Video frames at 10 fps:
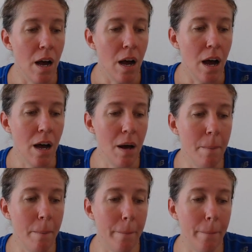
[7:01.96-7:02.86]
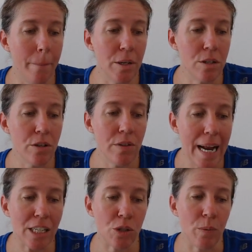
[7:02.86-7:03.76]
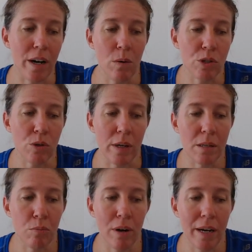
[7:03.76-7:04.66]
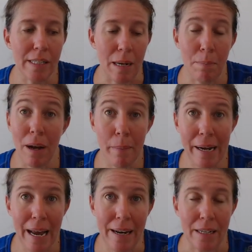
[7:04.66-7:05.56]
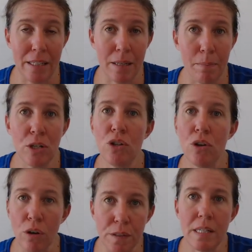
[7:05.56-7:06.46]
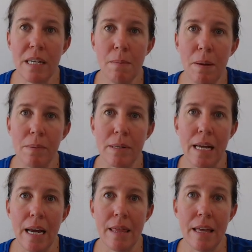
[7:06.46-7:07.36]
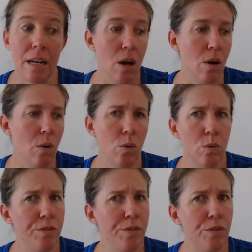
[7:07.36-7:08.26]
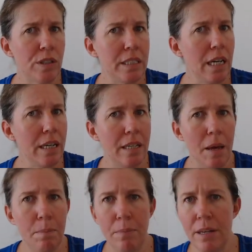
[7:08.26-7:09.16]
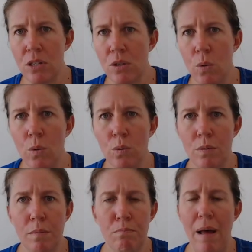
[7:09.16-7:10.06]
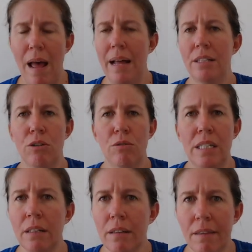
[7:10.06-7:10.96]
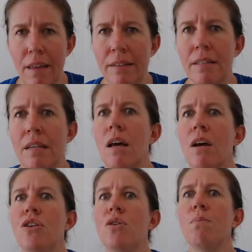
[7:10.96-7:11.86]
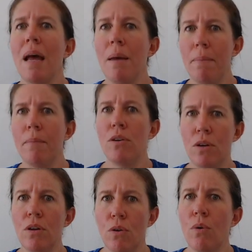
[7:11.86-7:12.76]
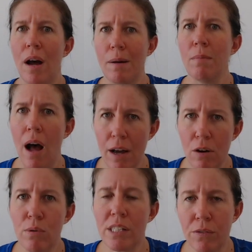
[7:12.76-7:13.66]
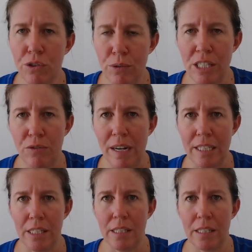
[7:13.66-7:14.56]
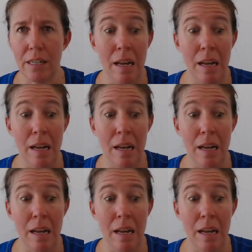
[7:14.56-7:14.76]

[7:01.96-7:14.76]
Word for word: Um, so the next one I was quite surprised at, biomechanics, because you often see people say that, oh, if you've got tight hip this or anterior tilt that, you may you're at higher risk of stress fractures.